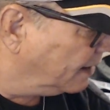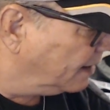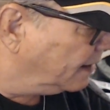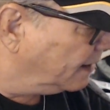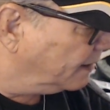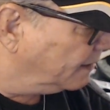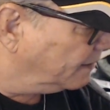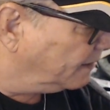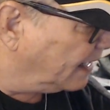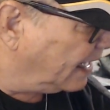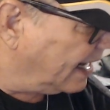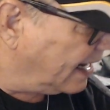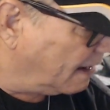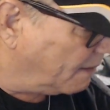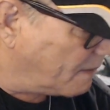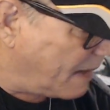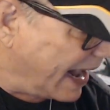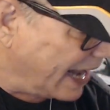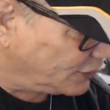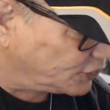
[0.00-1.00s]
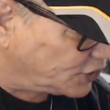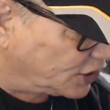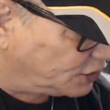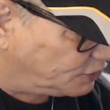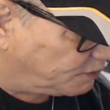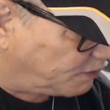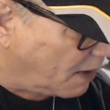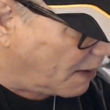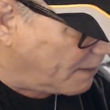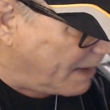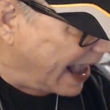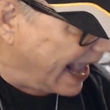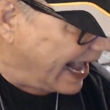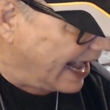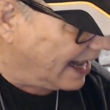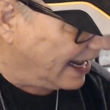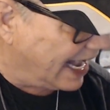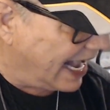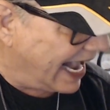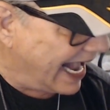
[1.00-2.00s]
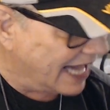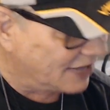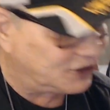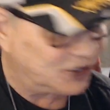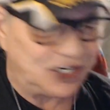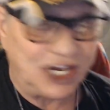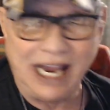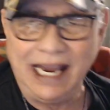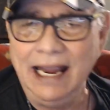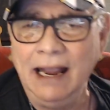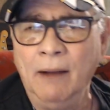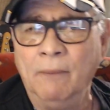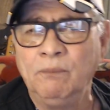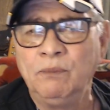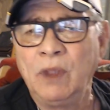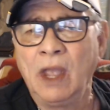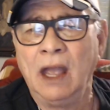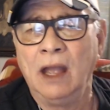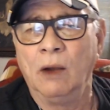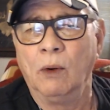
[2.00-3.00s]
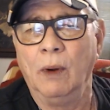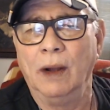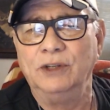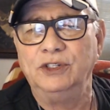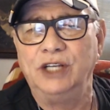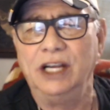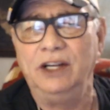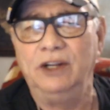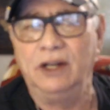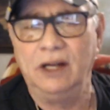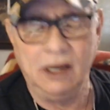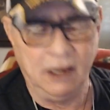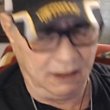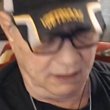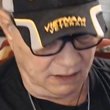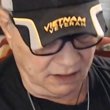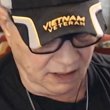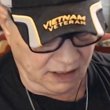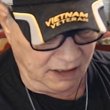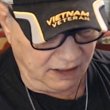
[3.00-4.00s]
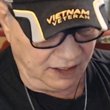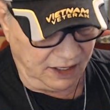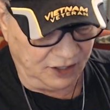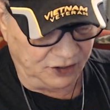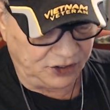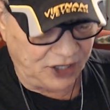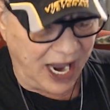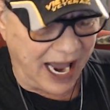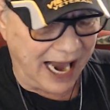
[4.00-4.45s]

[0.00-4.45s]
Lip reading: in a message from Etsy was he just kind